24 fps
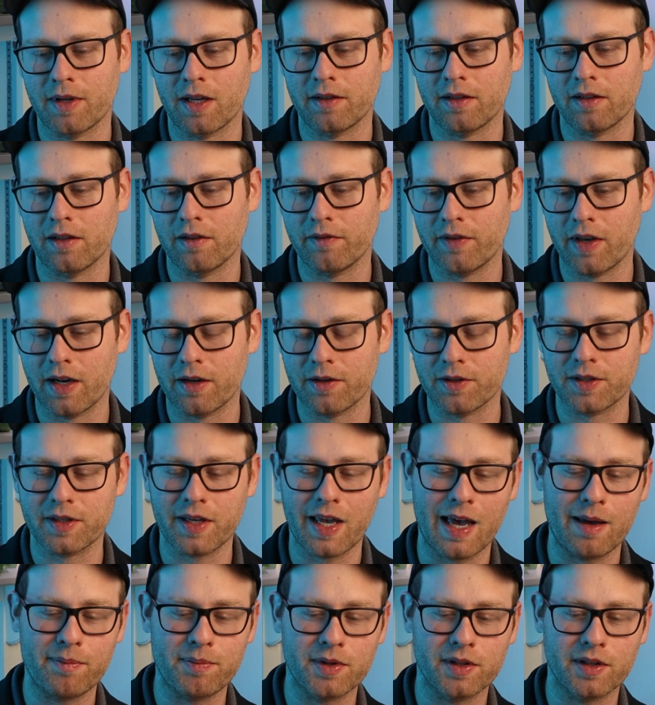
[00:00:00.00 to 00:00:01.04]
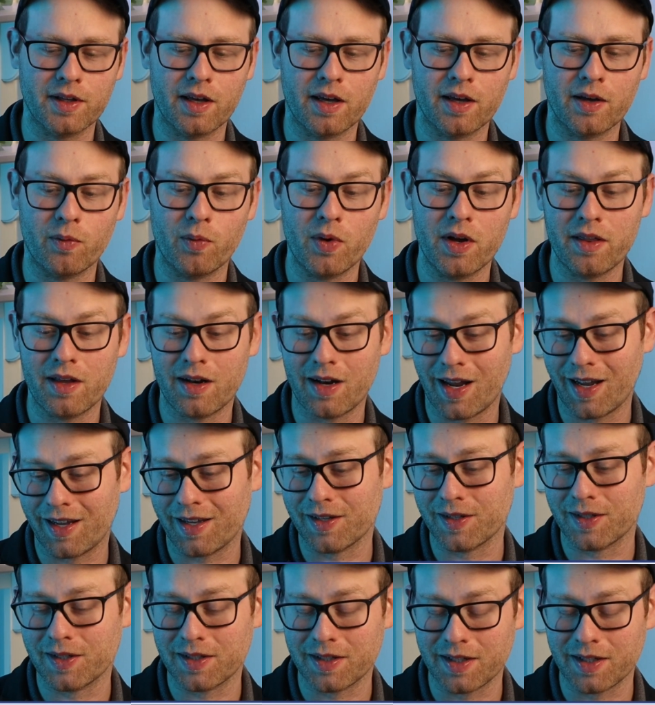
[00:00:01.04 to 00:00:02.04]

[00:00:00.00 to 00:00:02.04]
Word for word: about the levator scapula. When the neck is